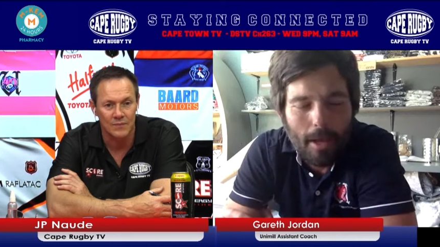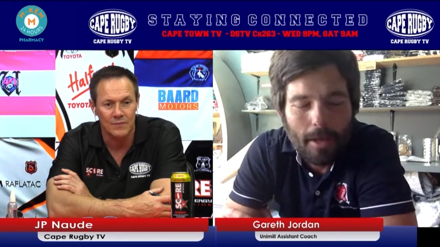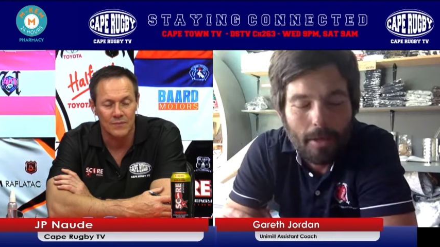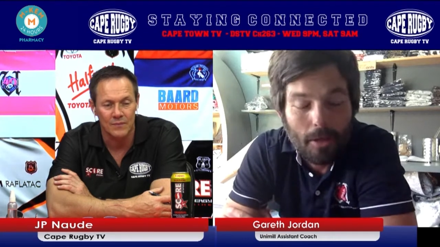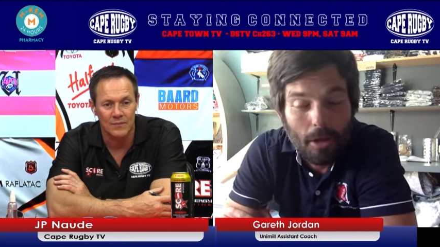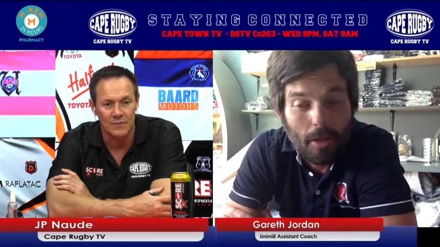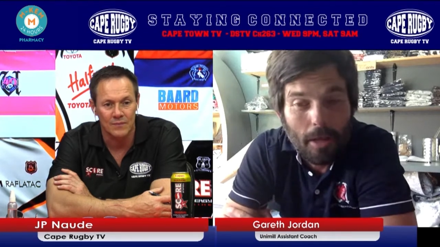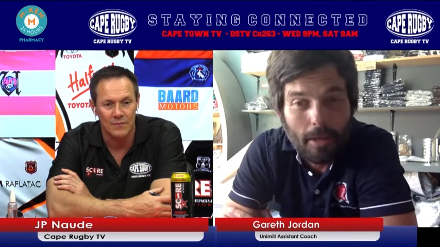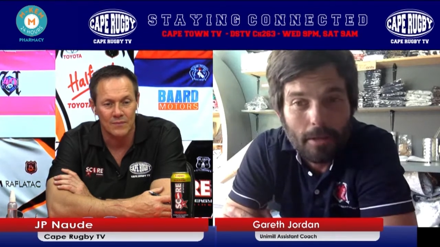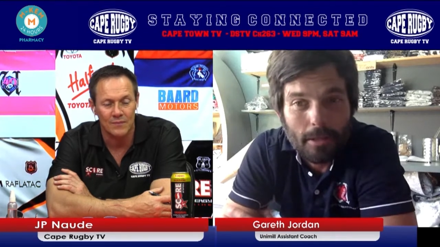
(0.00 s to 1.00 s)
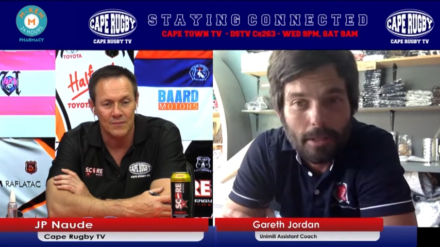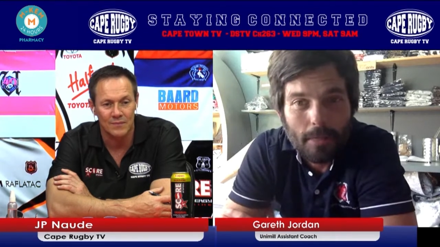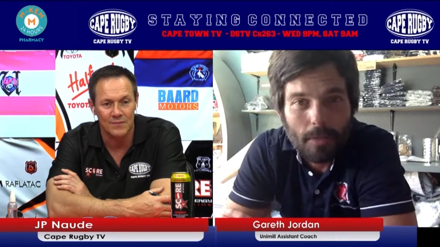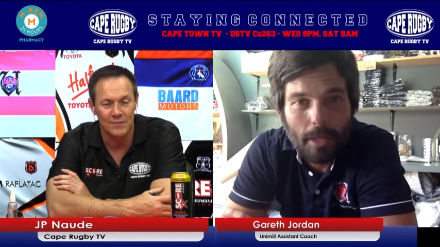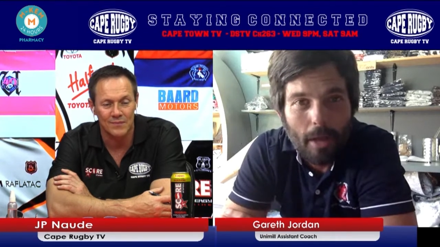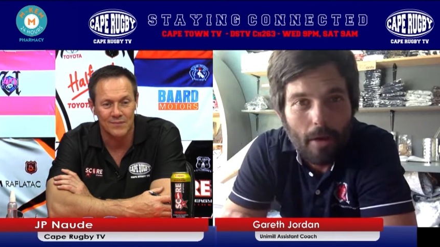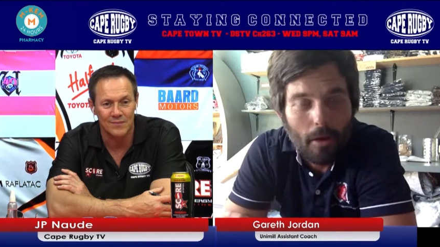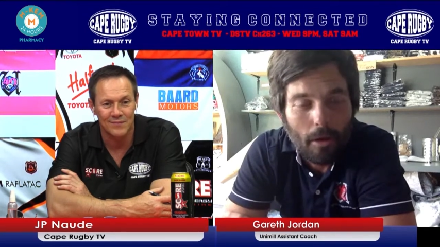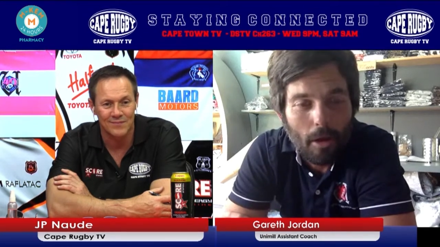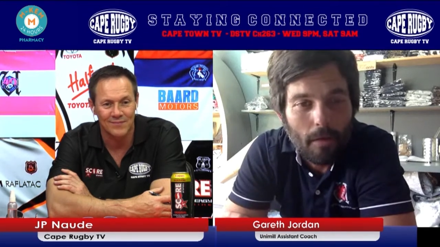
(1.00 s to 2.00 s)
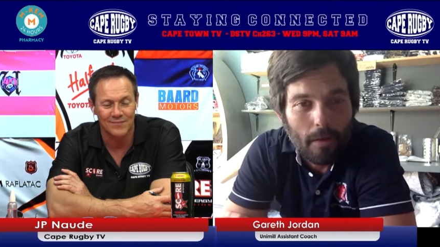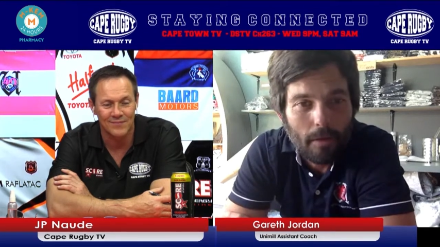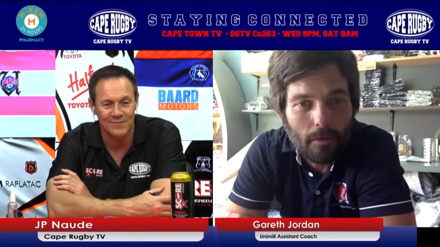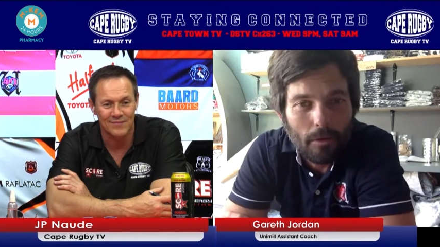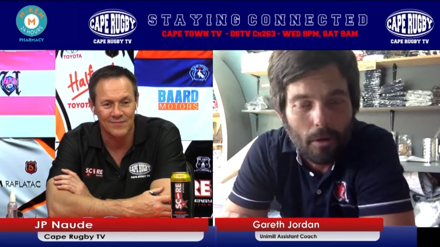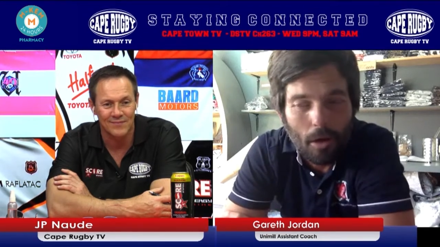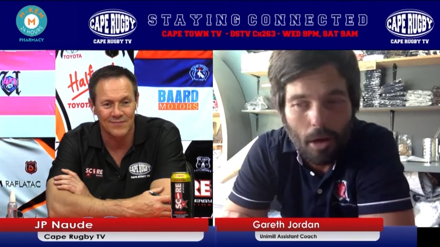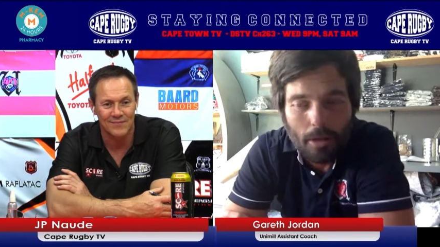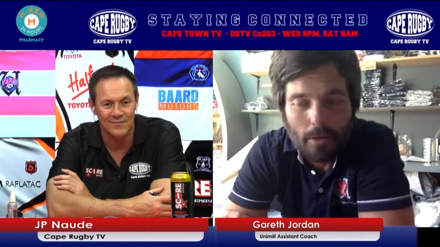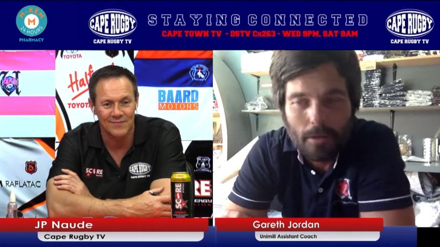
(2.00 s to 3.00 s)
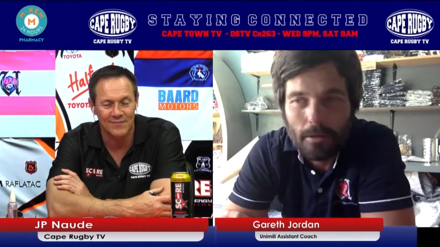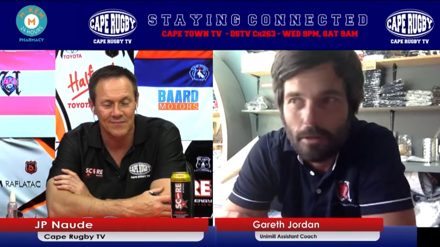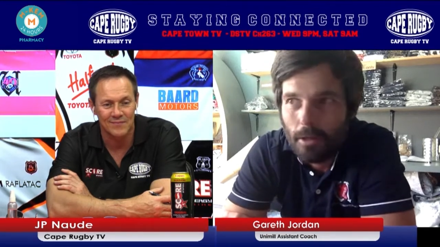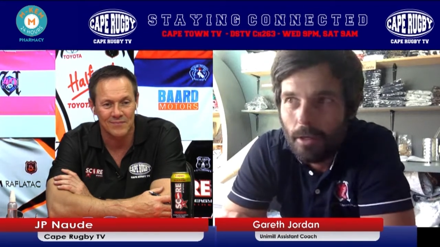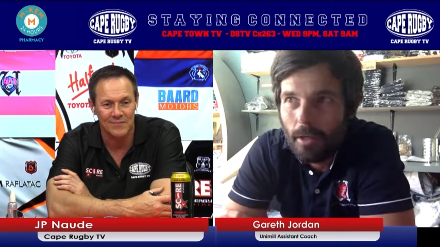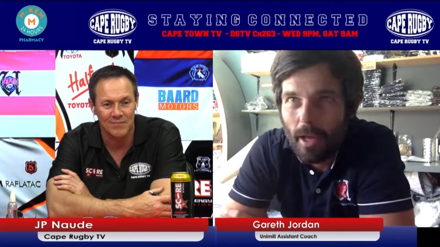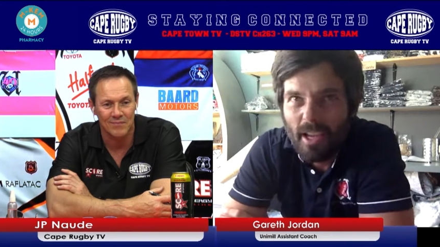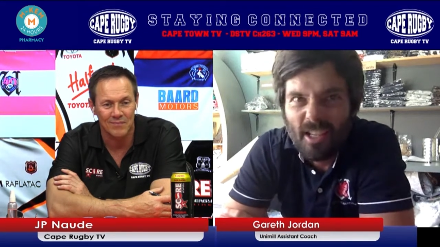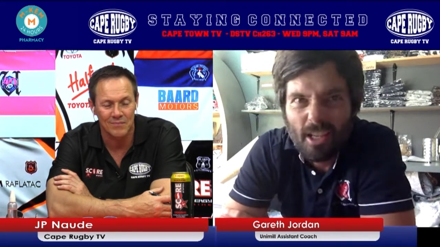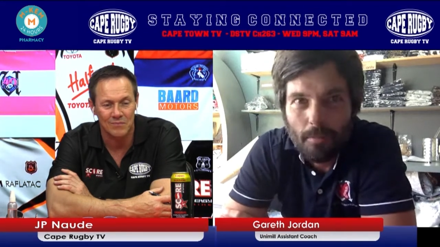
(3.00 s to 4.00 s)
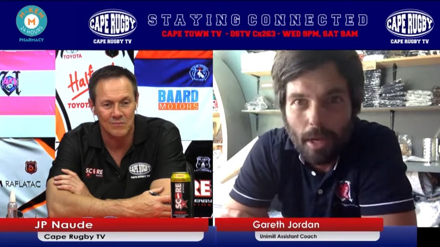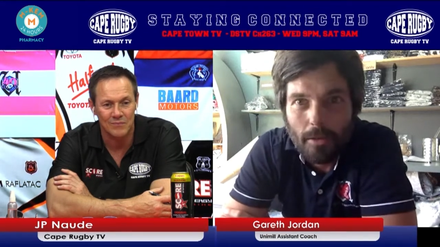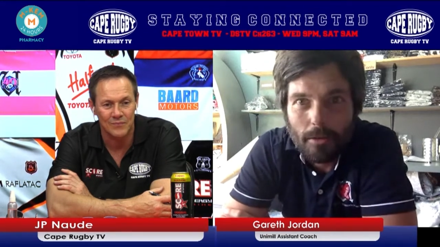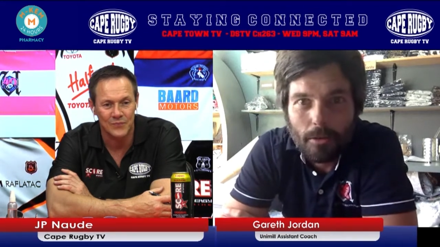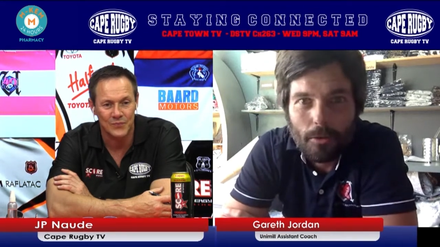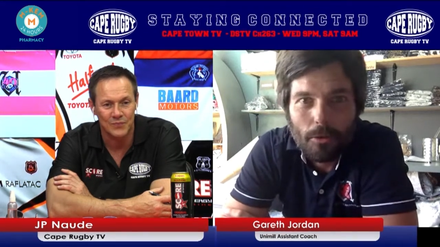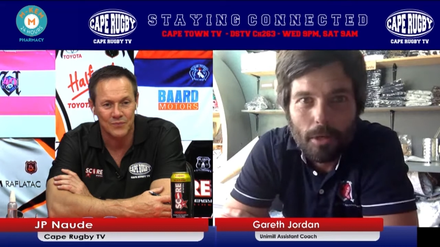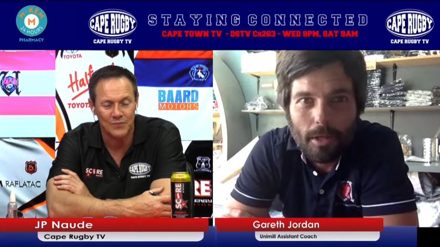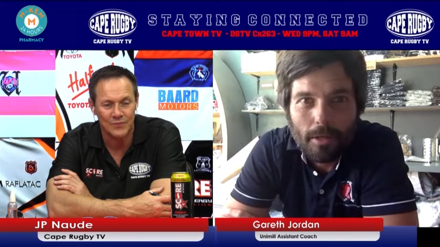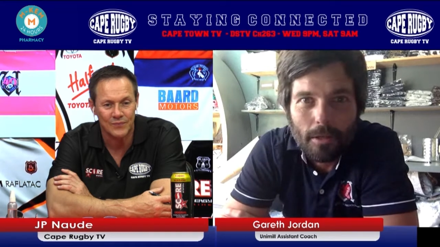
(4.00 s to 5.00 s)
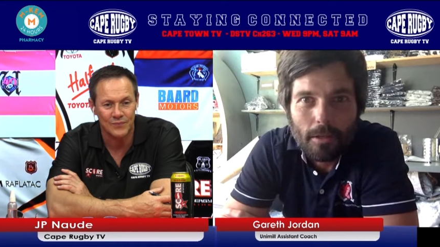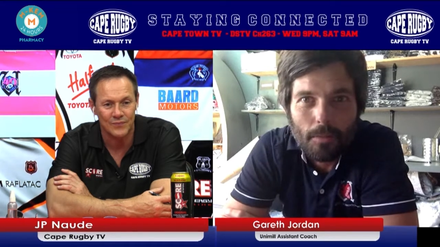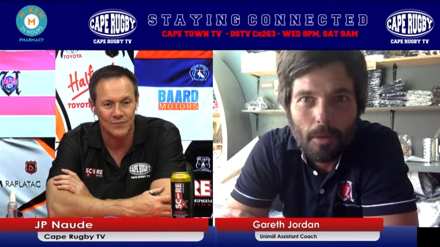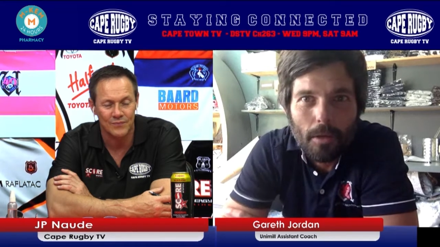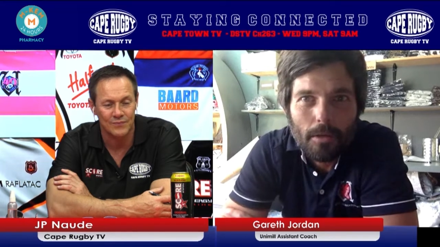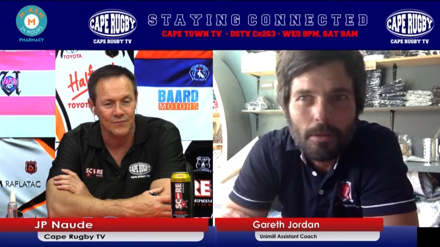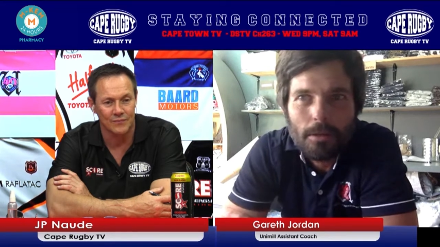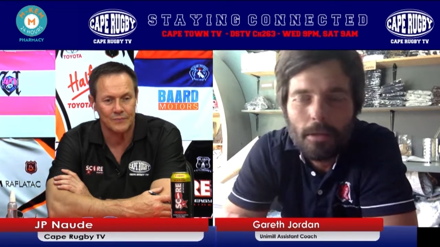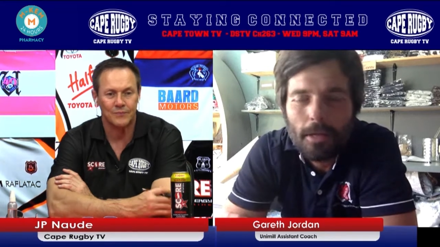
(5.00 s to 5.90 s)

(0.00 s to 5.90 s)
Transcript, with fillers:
Speaker 1: and yeah, that seemed to carry on over into the last eighteen months to two years, I suppose.